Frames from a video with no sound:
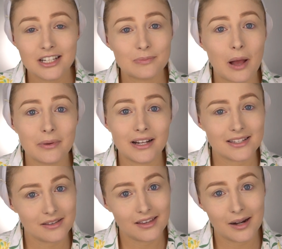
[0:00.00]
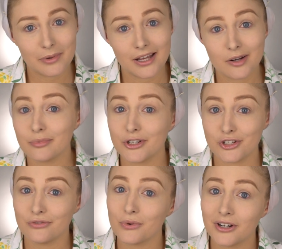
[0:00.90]
it's probably not something that I'm gonna end up
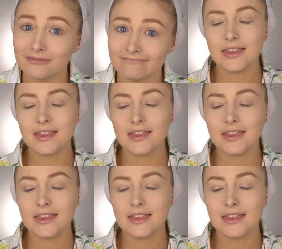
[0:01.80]
reaching for.